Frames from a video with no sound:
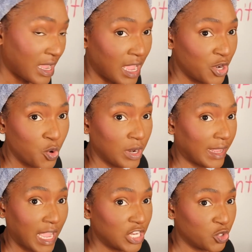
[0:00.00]
I know
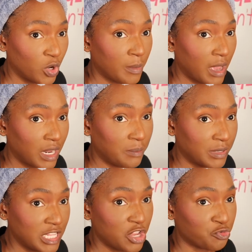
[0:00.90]
like I joke about it,
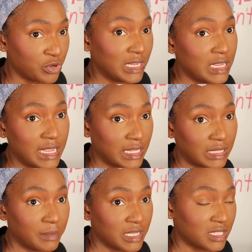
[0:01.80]
but they really get
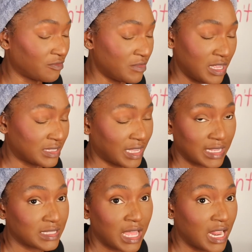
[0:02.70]
the best of me. It's like,
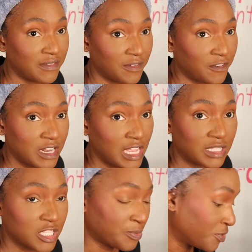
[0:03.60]
it's not even funny at
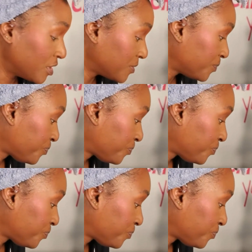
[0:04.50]
this point.